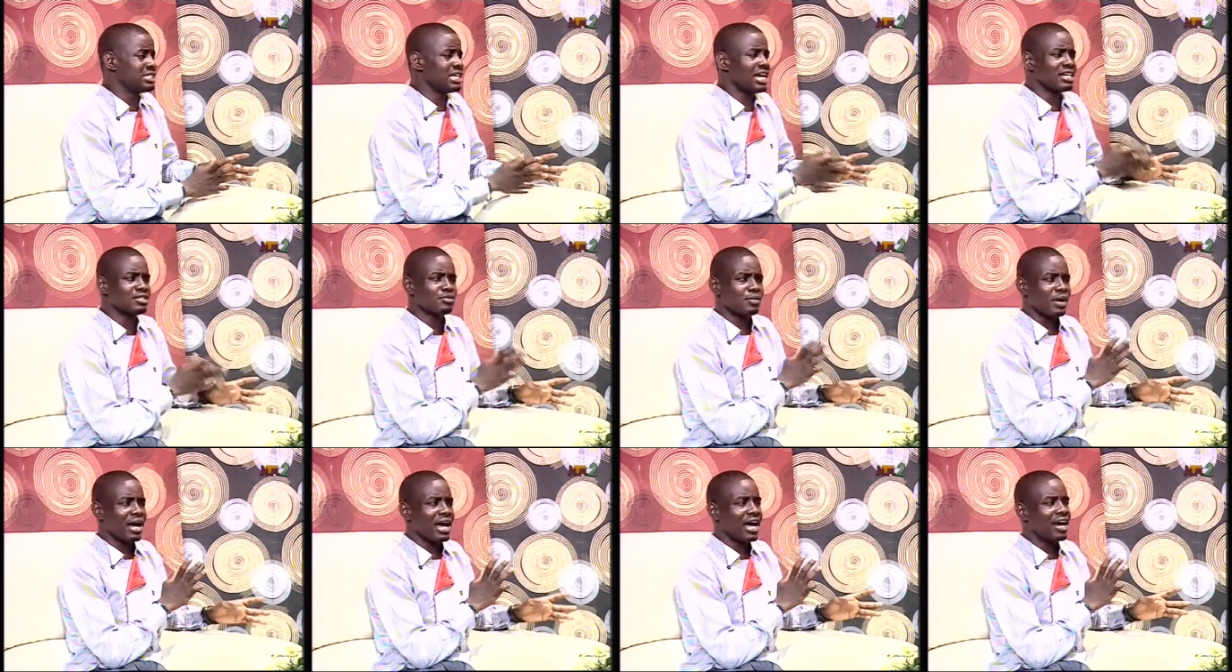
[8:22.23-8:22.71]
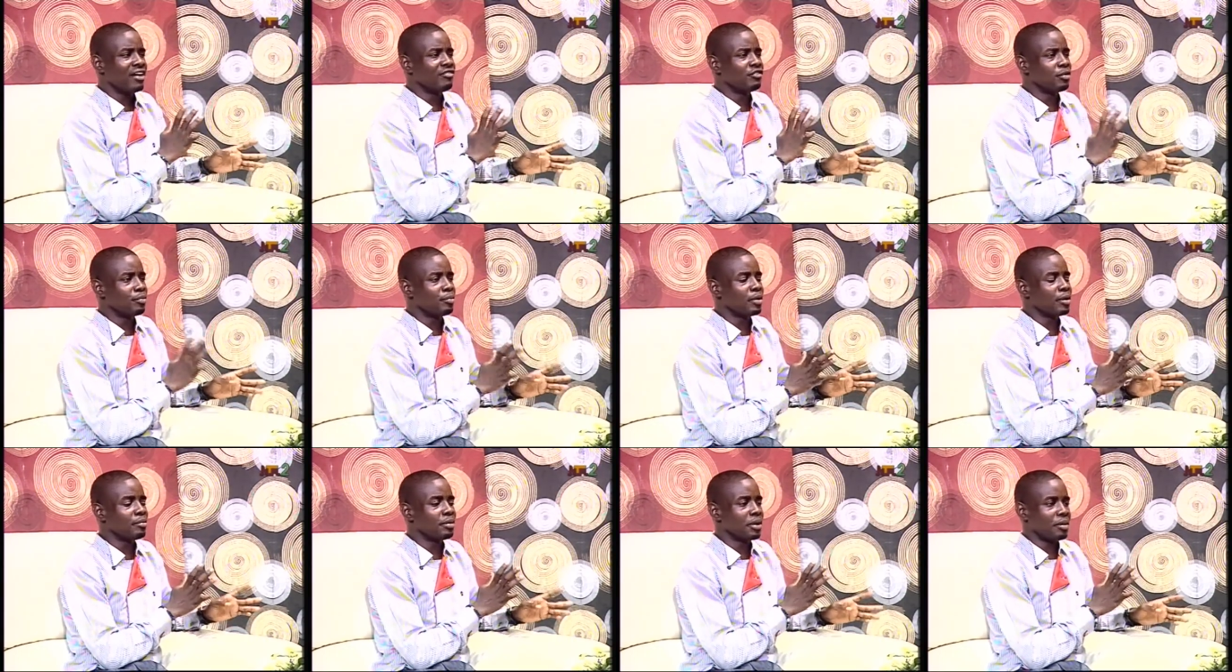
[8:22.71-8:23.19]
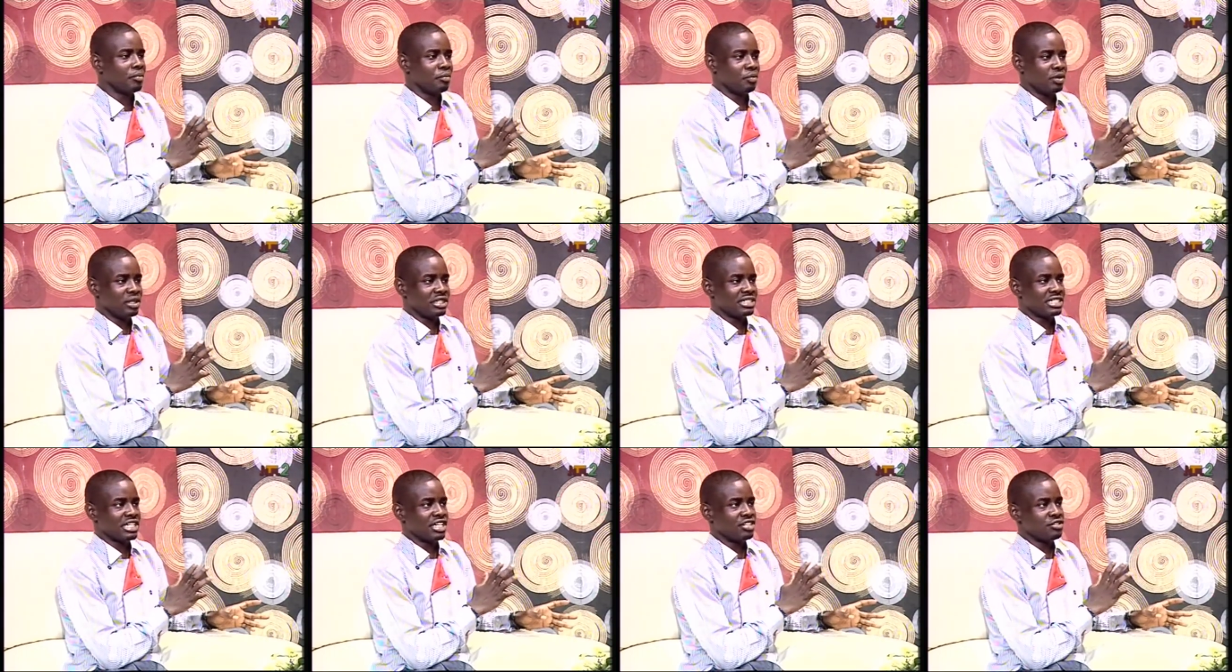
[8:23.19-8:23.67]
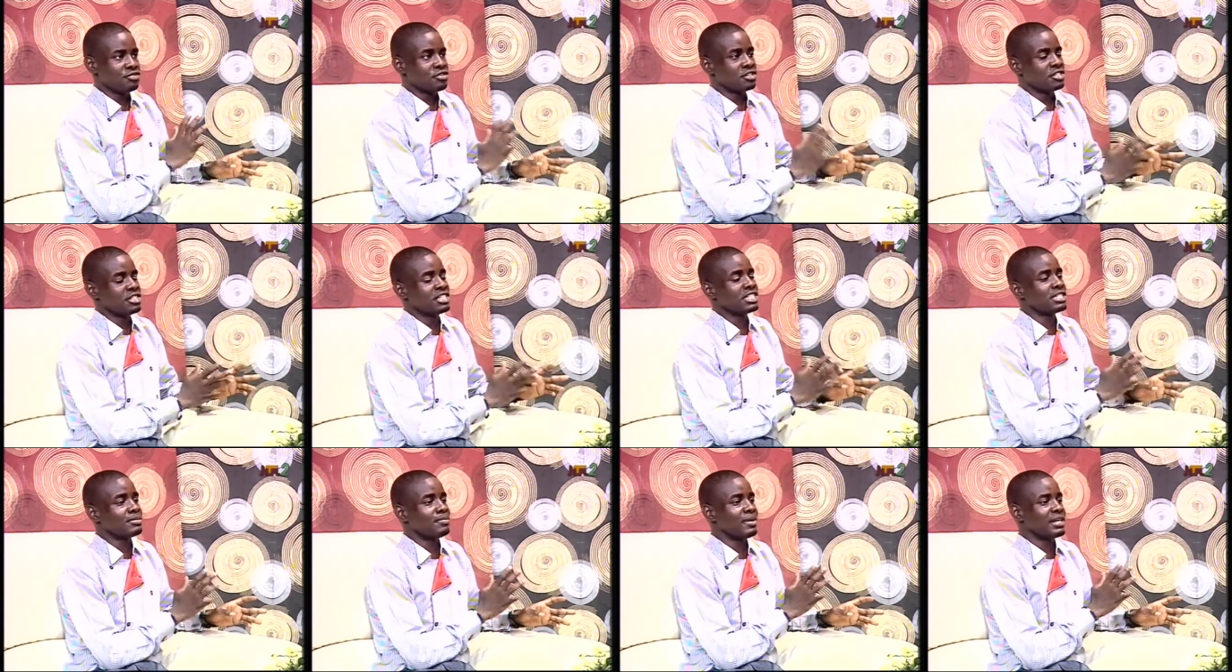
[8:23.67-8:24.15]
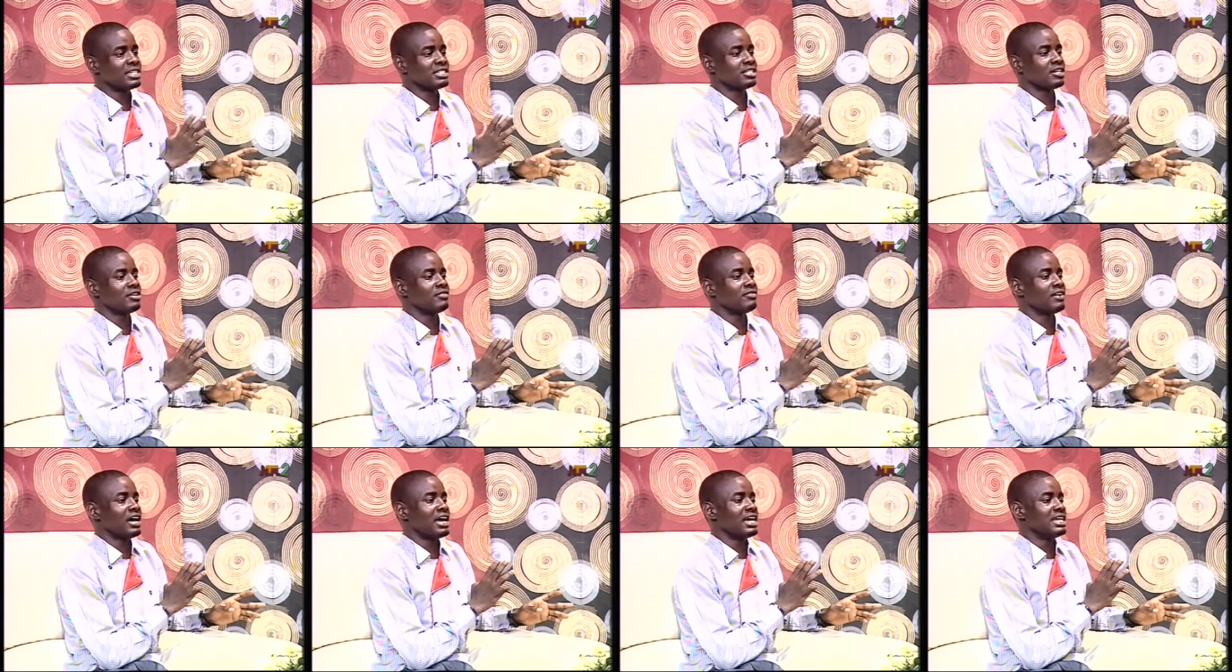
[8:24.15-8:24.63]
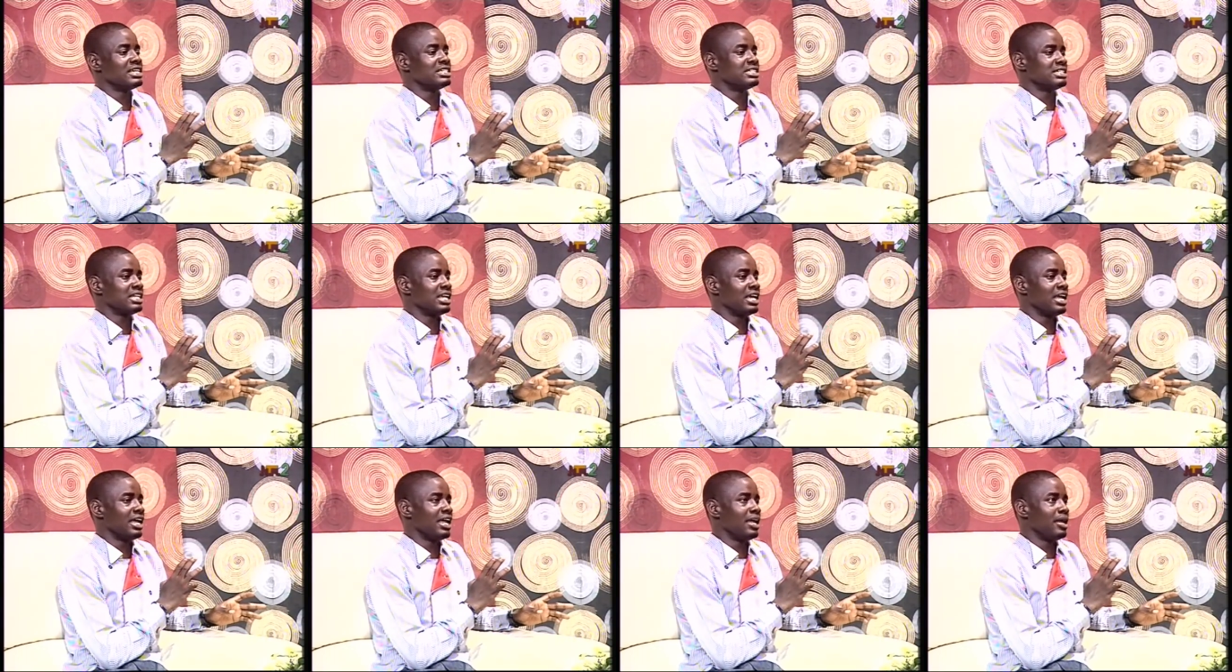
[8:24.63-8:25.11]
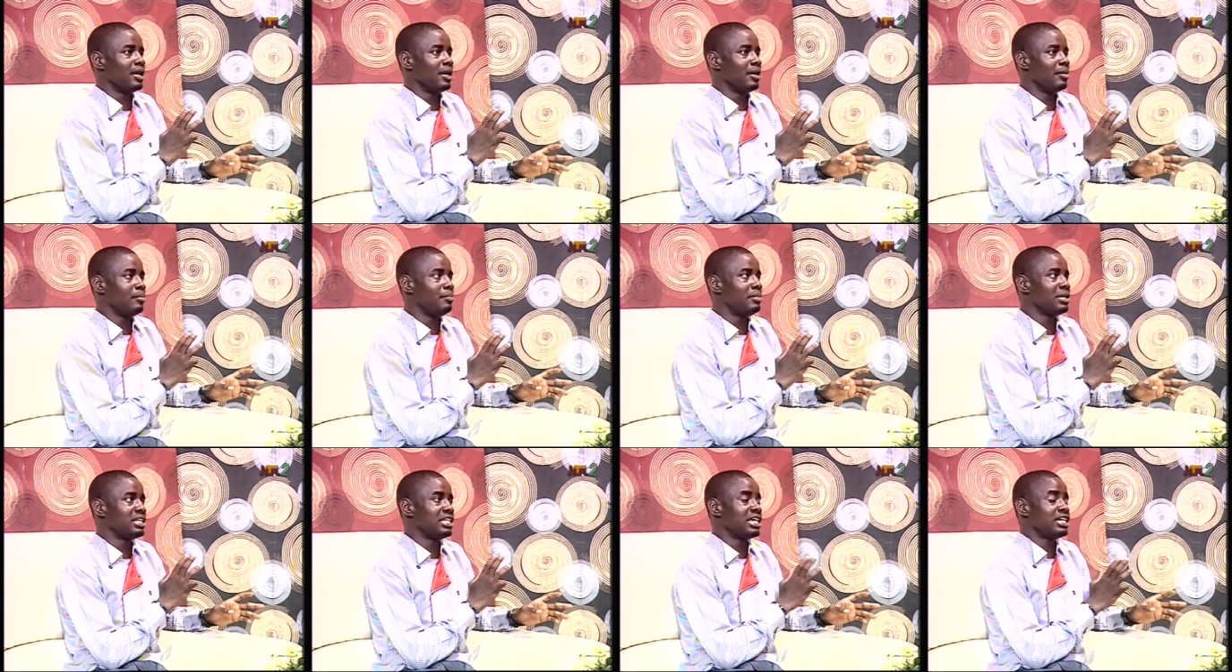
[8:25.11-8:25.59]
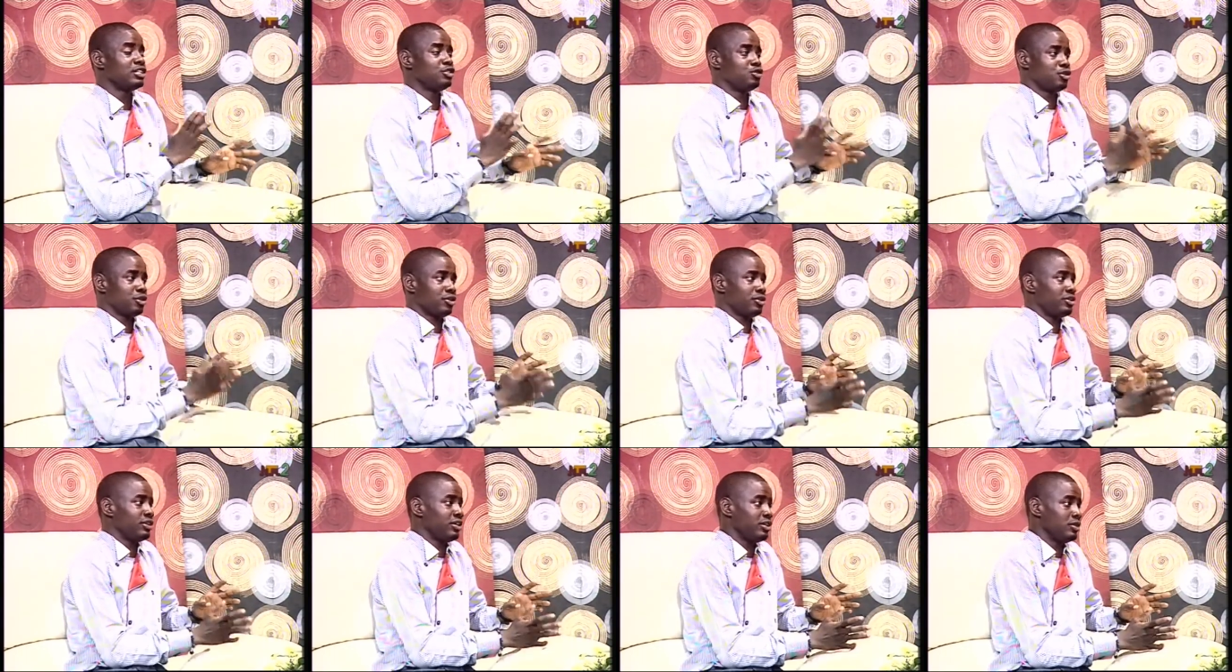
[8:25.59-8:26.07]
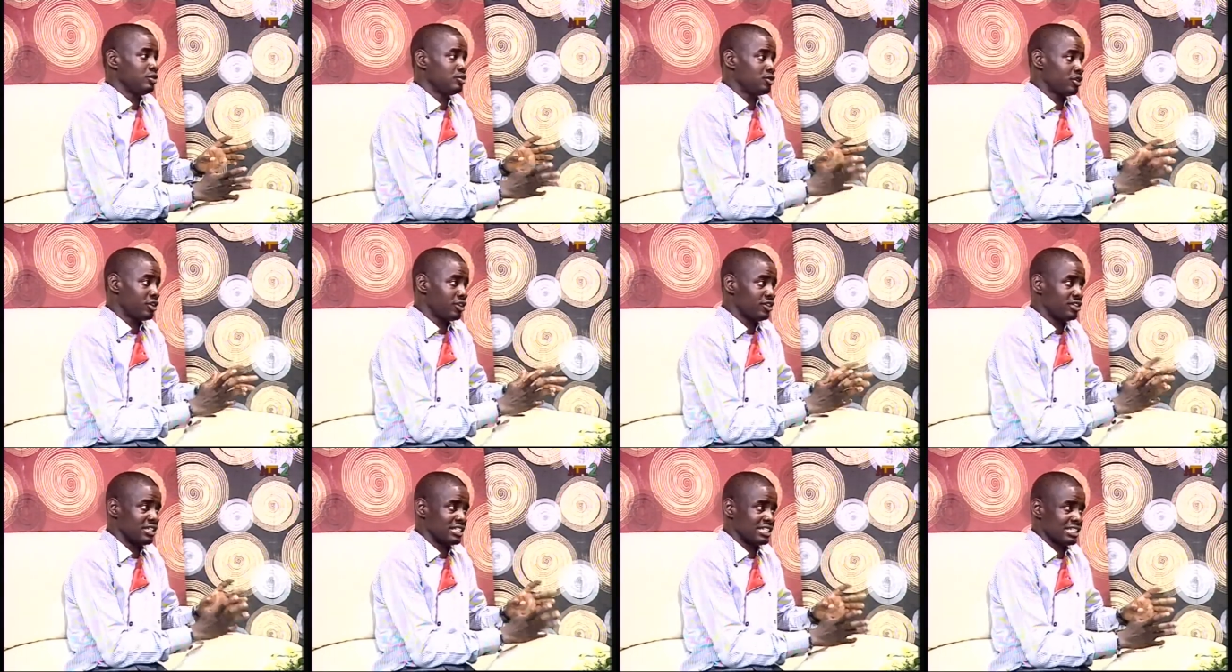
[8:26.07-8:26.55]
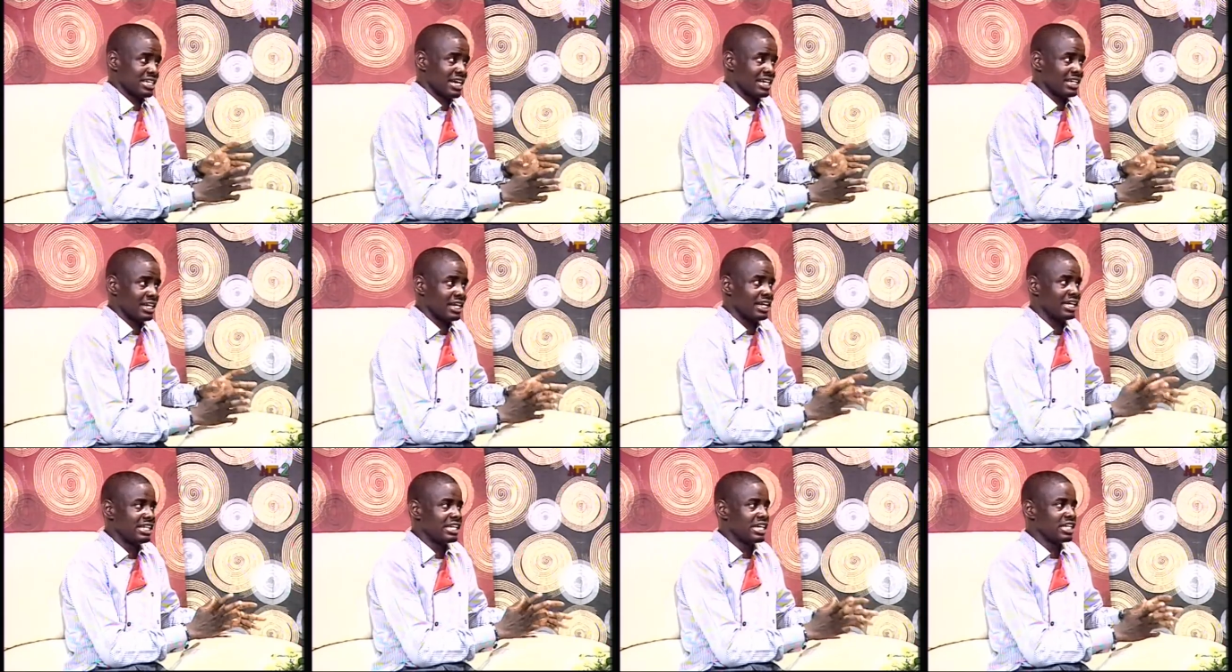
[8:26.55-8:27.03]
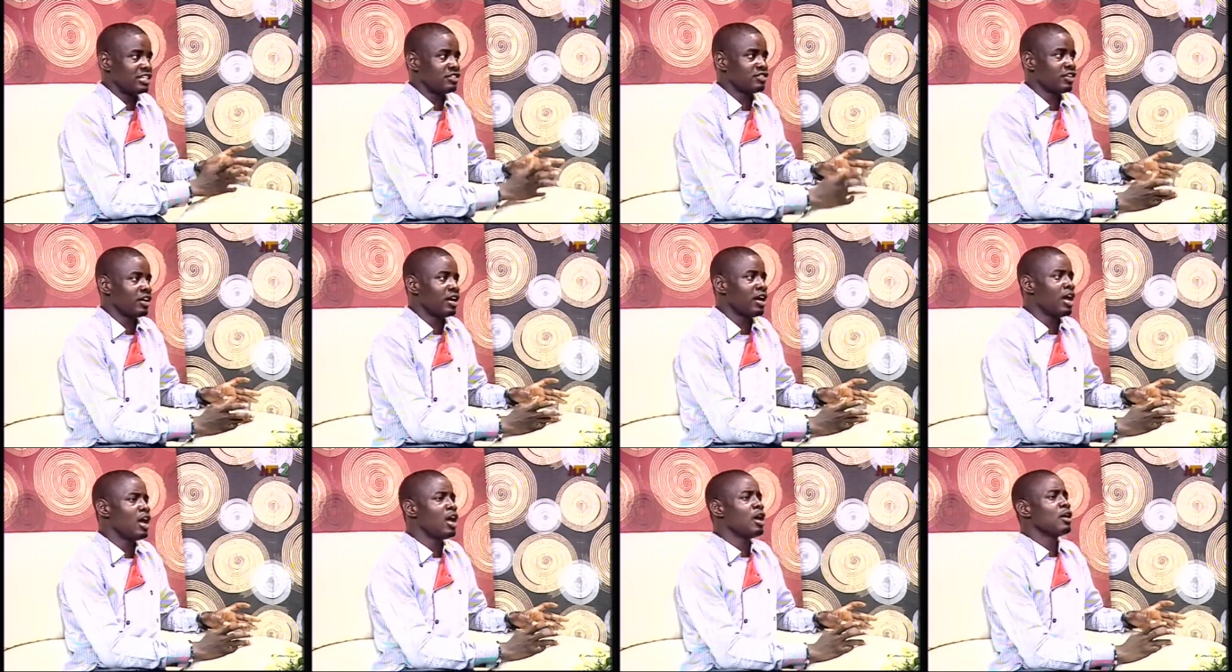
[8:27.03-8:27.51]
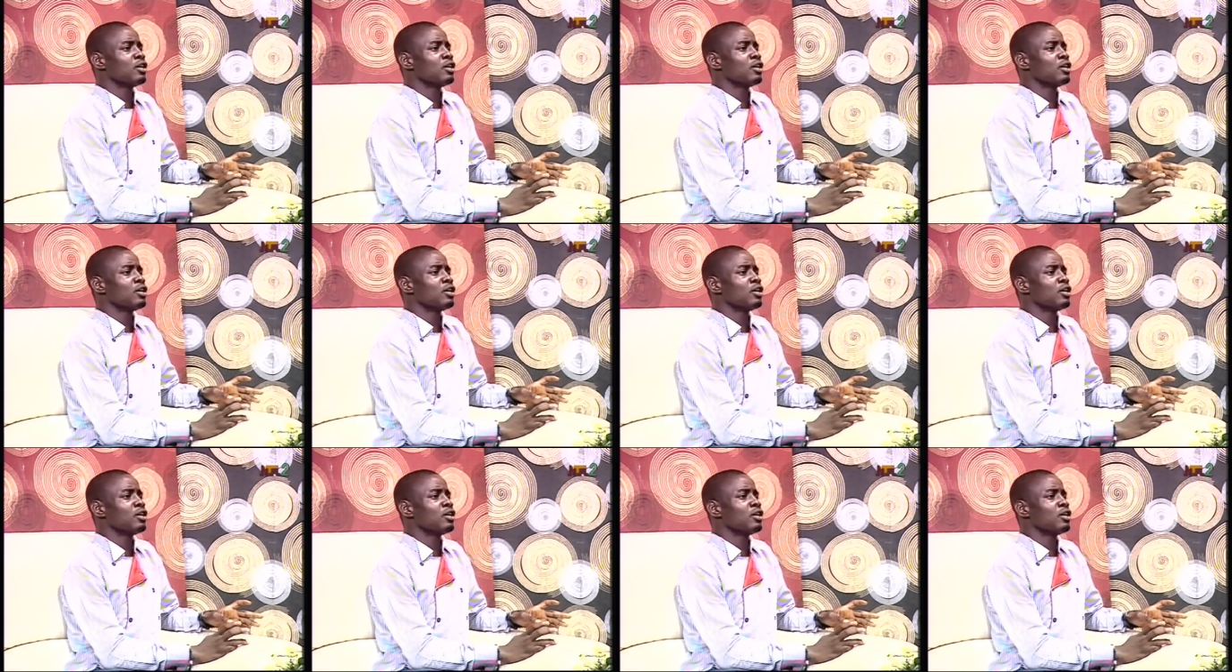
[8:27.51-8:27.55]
That's why I have a problem with introducing myself as a beaded jewelry, jewelry designer in hmm. Nigeria.